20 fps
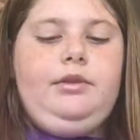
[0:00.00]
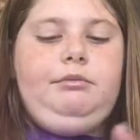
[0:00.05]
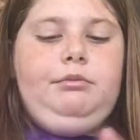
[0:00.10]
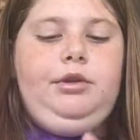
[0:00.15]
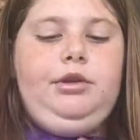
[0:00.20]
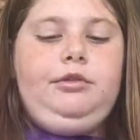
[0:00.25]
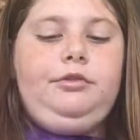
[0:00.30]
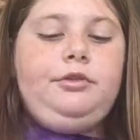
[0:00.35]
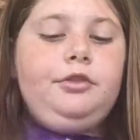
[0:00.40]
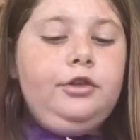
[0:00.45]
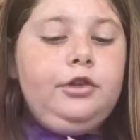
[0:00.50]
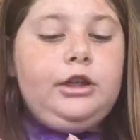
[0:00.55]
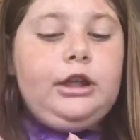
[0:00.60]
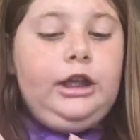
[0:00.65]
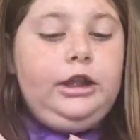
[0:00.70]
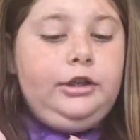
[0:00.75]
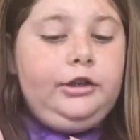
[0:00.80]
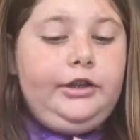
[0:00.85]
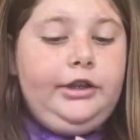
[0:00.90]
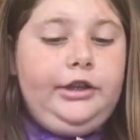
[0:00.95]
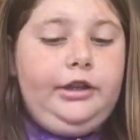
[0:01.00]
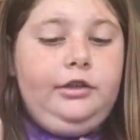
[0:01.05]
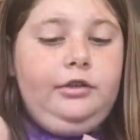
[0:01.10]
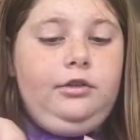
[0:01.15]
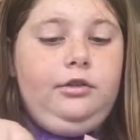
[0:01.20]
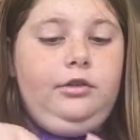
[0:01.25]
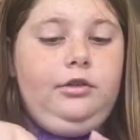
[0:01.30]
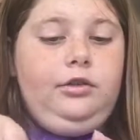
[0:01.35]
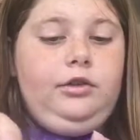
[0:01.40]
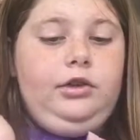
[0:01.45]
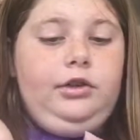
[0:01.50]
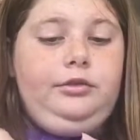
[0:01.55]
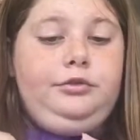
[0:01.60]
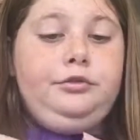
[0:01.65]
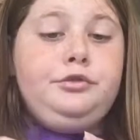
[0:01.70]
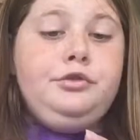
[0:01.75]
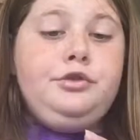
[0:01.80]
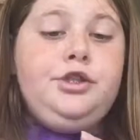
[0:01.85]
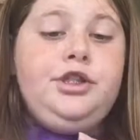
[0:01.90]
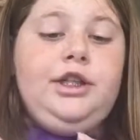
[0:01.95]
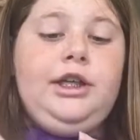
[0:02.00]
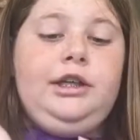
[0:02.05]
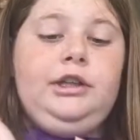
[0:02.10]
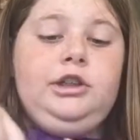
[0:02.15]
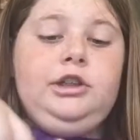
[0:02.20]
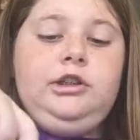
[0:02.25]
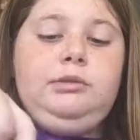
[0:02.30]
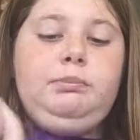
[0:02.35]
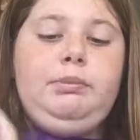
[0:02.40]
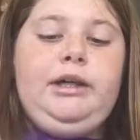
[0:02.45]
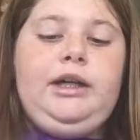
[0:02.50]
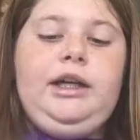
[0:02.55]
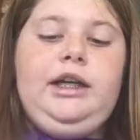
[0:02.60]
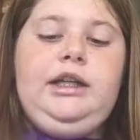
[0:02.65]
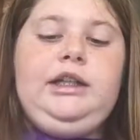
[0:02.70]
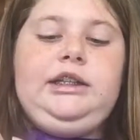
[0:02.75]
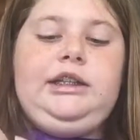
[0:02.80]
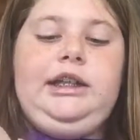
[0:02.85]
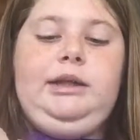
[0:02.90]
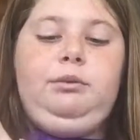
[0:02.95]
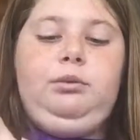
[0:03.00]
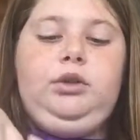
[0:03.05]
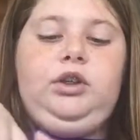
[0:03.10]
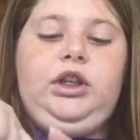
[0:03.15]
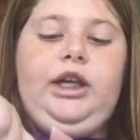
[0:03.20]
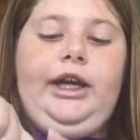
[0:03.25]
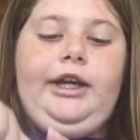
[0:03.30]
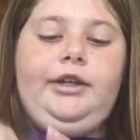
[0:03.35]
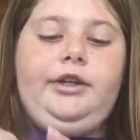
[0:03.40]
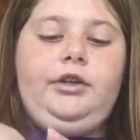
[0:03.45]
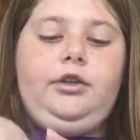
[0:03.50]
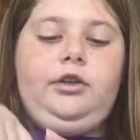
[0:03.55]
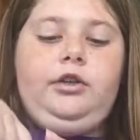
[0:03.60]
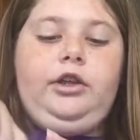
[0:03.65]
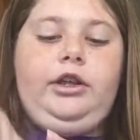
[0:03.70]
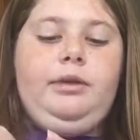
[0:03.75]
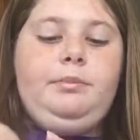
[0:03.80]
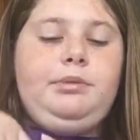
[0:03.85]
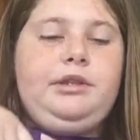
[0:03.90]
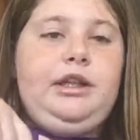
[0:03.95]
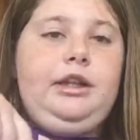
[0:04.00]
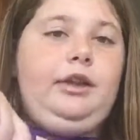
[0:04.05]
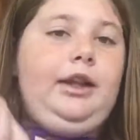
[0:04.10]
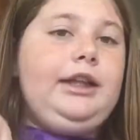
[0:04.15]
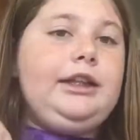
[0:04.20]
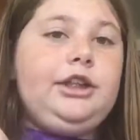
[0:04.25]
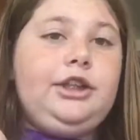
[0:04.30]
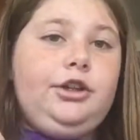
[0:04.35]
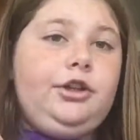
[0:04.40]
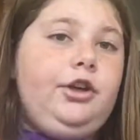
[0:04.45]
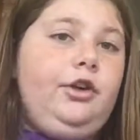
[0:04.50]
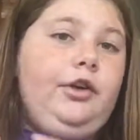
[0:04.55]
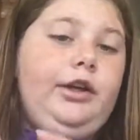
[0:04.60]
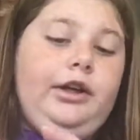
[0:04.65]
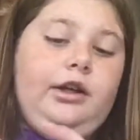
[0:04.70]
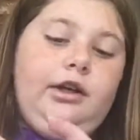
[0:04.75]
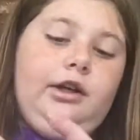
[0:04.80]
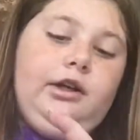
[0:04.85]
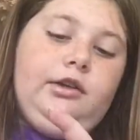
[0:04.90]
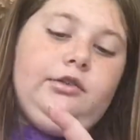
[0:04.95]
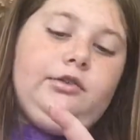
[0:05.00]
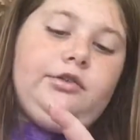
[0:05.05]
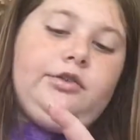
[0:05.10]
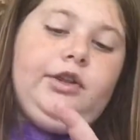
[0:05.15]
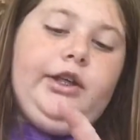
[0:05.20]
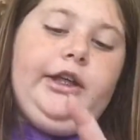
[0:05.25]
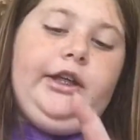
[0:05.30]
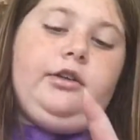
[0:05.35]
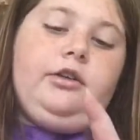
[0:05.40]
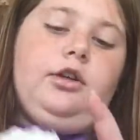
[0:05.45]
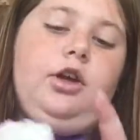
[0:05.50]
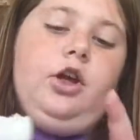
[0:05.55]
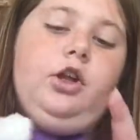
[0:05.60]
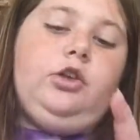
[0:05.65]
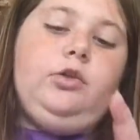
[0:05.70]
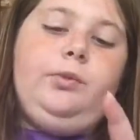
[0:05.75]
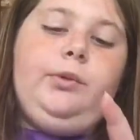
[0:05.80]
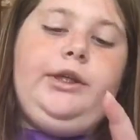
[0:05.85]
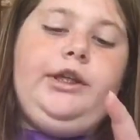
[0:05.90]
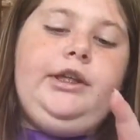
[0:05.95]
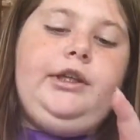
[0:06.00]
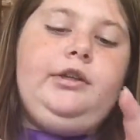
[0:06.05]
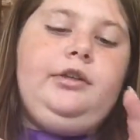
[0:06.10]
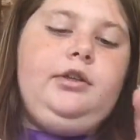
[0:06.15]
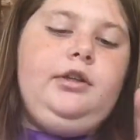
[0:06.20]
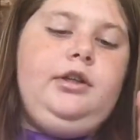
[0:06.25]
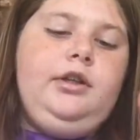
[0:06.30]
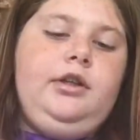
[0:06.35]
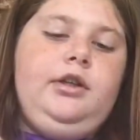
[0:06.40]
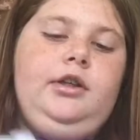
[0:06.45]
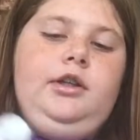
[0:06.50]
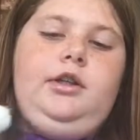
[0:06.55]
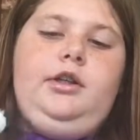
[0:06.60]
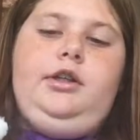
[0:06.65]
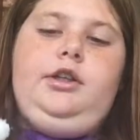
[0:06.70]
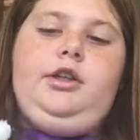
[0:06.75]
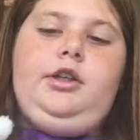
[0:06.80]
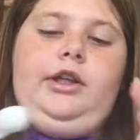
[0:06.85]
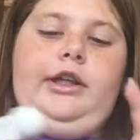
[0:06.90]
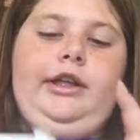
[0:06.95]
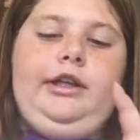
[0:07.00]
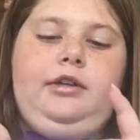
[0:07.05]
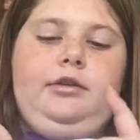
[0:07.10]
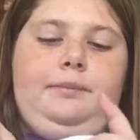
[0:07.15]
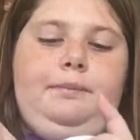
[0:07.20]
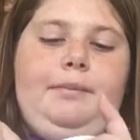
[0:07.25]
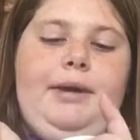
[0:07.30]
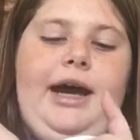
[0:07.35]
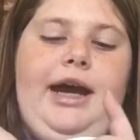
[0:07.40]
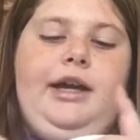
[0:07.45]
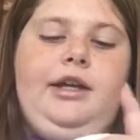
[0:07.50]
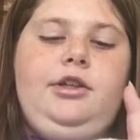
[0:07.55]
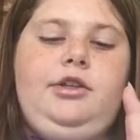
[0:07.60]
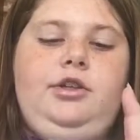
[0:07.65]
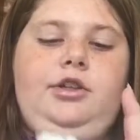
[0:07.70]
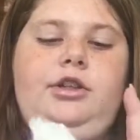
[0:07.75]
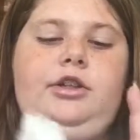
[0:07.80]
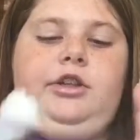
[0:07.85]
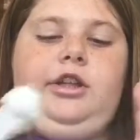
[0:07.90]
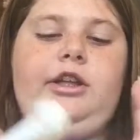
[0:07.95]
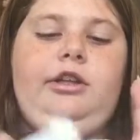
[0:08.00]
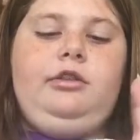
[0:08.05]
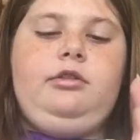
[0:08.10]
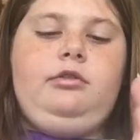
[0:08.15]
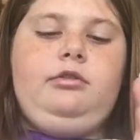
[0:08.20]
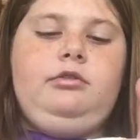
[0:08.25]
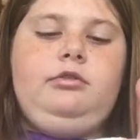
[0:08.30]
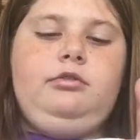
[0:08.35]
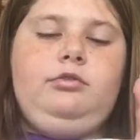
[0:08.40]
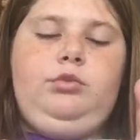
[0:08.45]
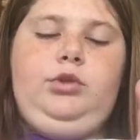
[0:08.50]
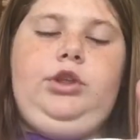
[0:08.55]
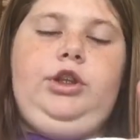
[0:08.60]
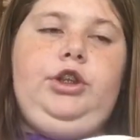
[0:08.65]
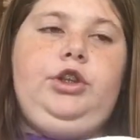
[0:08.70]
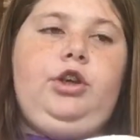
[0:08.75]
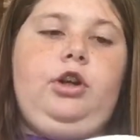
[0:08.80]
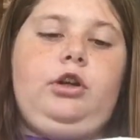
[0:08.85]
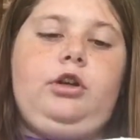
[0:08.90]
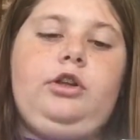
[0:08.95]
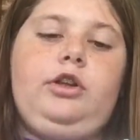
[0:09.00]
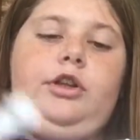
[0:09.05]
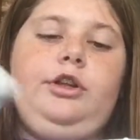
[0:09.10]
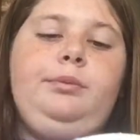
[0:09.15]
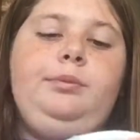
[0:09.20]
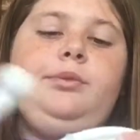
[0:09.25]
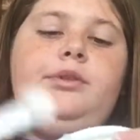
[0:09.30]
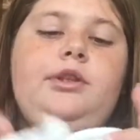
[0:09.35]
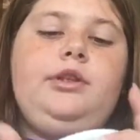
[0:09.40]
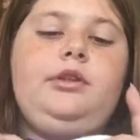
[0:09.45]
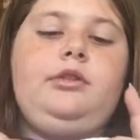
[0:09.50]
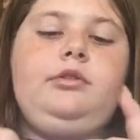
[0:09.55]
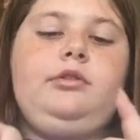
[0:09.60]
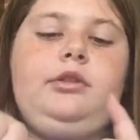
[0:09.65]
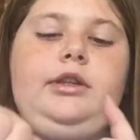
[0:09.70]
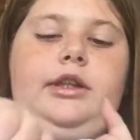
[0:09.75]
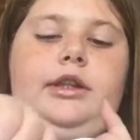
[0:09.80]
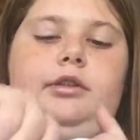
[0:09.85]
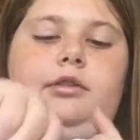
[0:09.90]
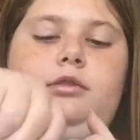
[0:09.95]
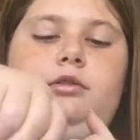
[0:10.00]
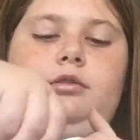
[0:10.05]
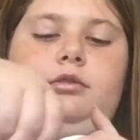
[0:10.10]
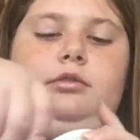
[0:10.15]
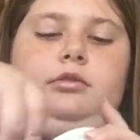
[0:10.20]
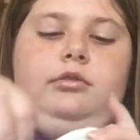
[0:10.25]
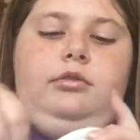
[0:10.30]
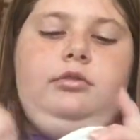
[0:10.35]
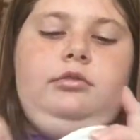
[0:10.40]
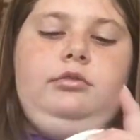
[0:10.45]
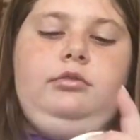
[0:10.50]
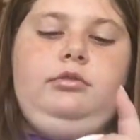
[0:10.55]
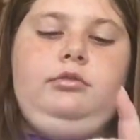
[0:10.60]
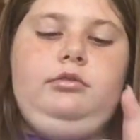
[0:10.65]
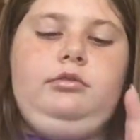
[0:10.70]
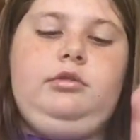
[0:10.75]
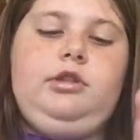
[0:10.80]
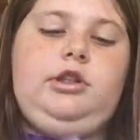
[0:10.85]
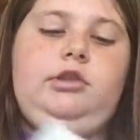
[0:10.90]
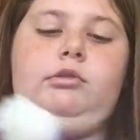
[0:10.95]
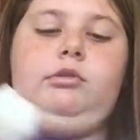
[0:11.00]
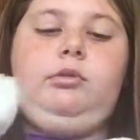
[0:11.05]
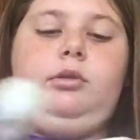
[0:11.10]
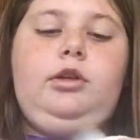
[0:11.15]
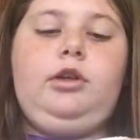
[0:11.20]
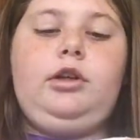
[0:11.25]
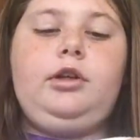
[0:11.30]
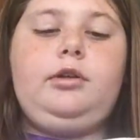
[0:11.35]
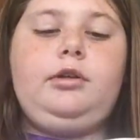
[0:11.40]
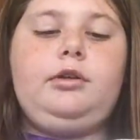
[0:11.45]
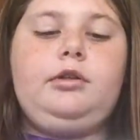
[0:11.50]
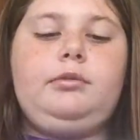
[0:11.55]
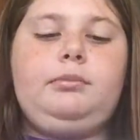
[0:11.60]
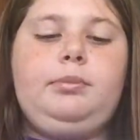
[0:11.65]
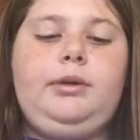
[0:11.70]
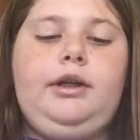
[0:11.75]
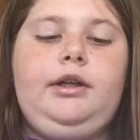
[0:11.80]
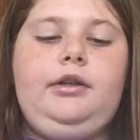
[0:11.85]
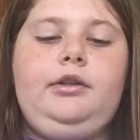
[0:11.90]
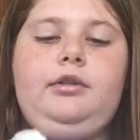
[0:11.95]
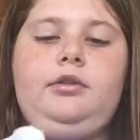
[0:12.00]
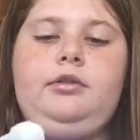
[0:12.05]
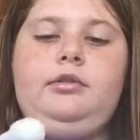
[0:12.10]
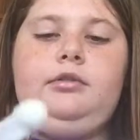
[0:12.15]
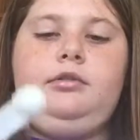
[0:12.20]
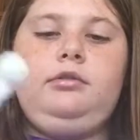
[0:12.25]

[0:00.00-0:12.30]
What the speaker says: with food coloring or food gels because they will dye your lips unless you're going out for like Halloween. You're like a bat and you need like really dark lips, then this will work. But